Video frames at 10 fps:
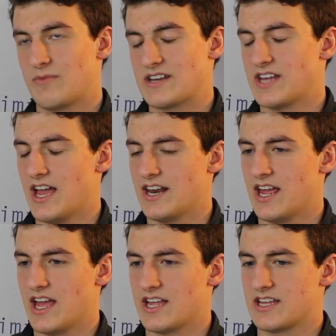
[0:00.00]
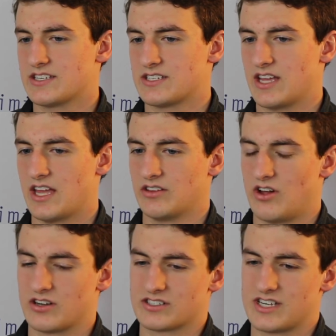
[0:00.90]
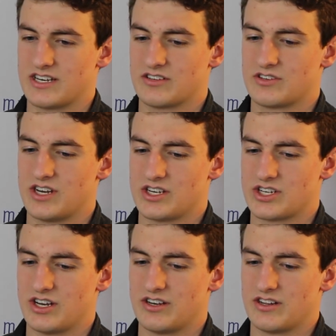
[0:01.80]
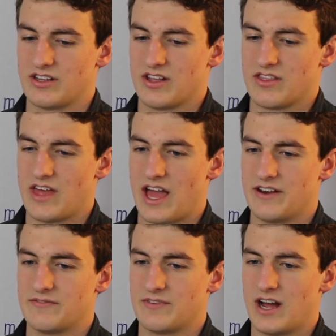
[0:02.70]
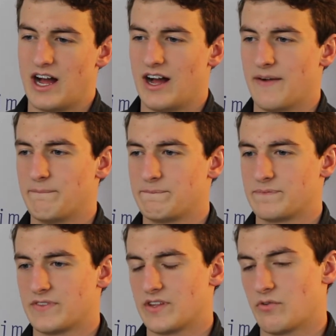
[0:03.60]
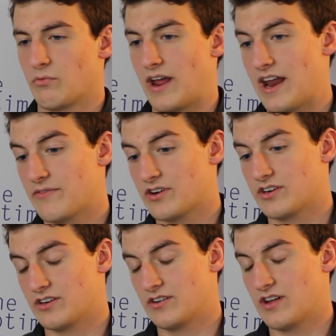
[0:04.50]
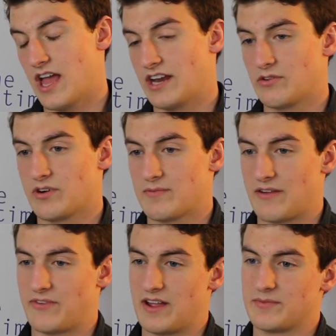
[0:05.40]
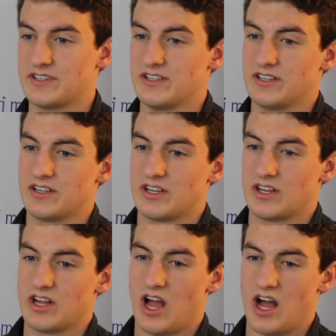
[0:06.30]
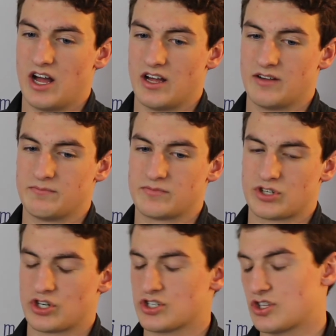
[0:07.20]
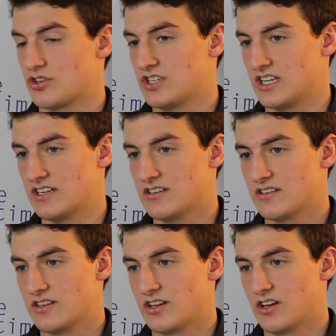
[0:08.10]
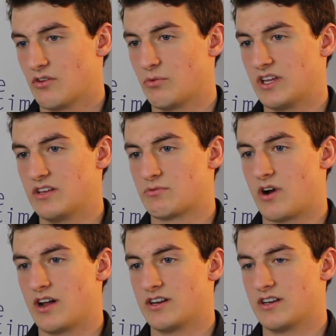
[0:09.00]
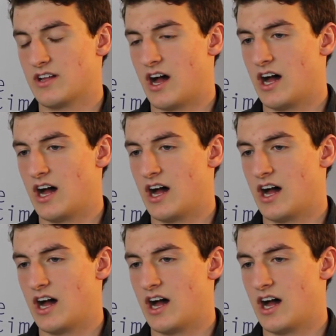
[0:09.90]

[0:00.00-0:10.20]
my dad has a long-standing tradition that whenever anyone in my family turns 13, we run